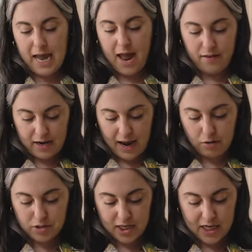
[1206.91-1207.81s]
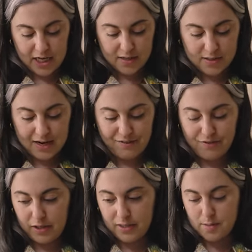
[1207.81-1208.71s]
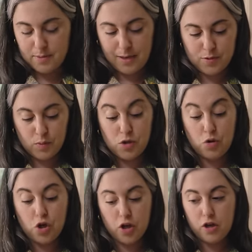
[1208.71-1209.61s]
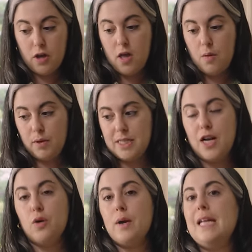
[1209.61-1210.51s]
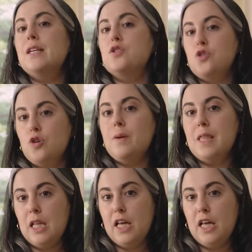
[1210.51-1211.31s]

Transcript: and how done it is. And I feel like sometimes when you cook potato in soup in the